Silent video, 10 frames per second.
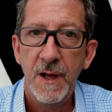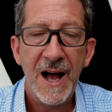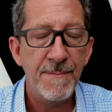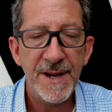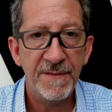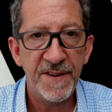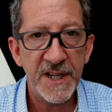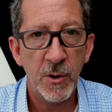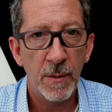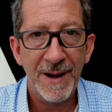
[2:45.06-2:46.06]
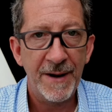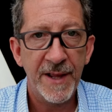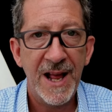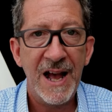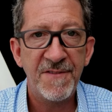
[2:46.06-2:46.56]
I made a video about
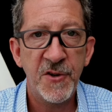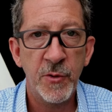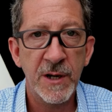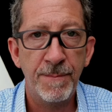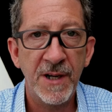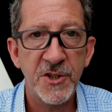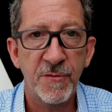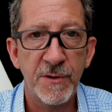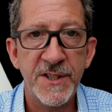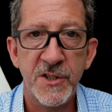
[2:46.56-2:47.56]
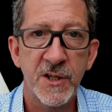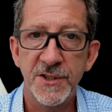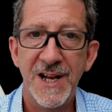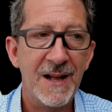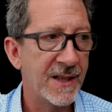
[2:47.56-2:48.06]
it after doing a bunch of
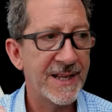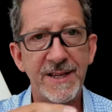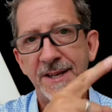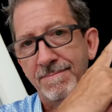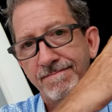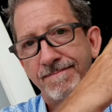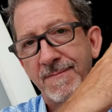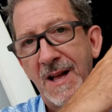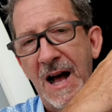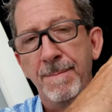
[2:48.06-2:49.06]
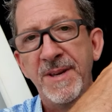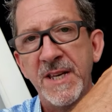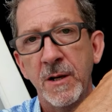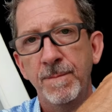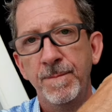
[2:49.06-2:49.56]
research. I'll link it up
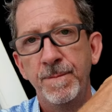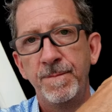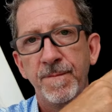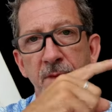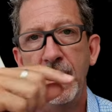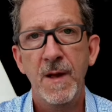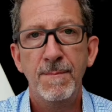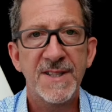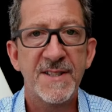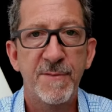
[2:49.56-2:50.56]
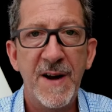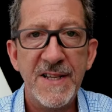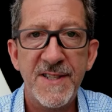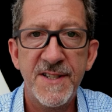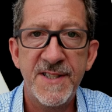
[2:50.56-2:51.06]
here. But
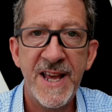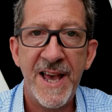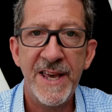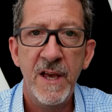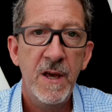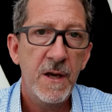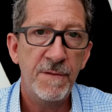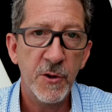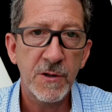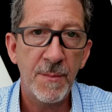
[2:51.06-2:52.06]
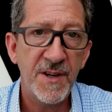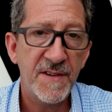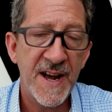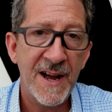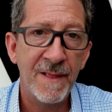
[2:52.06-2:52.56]
suffice to say, if you're coming to
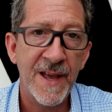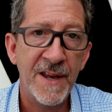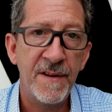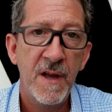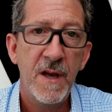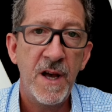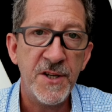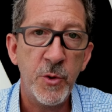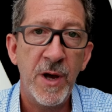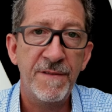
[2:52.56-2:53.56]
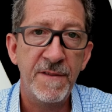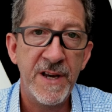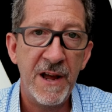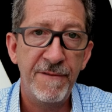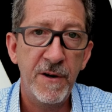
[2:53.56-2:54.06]
Thailand and you have
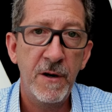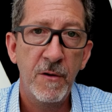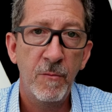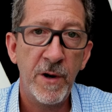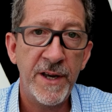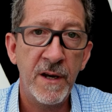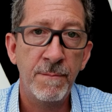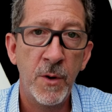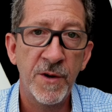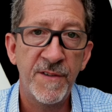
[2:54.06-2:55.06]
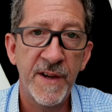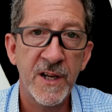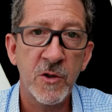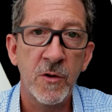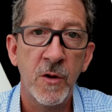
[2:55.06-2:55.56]
never ridden a
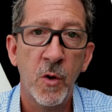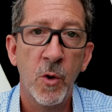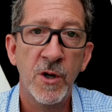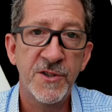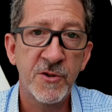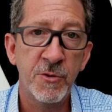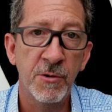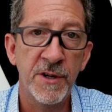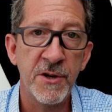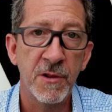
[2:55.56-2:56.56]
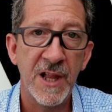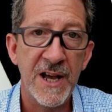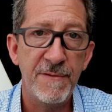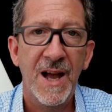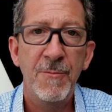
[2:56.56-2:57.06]
motorcycle or a scooter in your
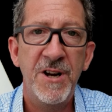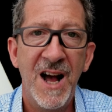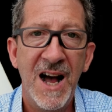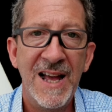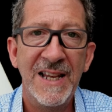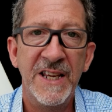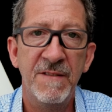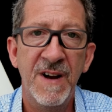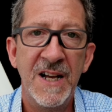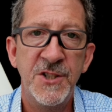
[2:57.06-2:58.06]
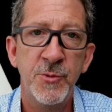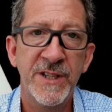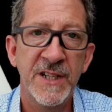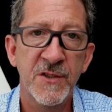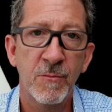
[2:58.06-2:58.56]
life, I would highly advise you
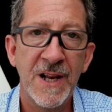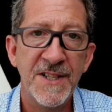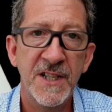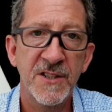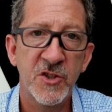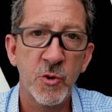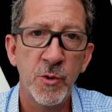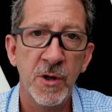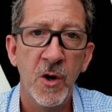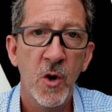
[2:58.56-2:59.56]
against renting a scooter